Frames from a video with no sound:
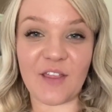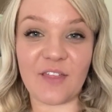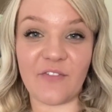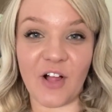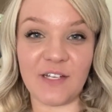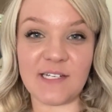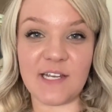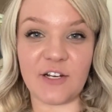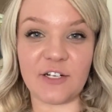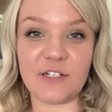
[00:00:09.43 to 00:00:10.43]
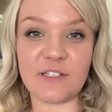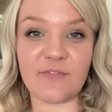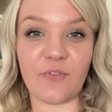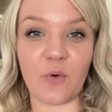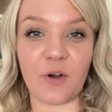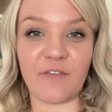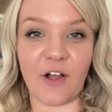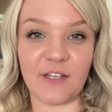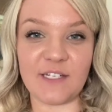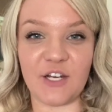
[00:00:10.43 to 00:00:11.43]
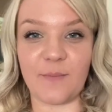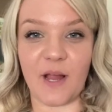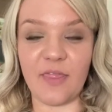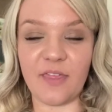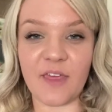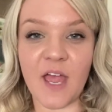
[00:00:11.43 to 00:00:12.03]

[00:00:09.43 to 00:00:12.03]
the volunteers for Volunteer Month.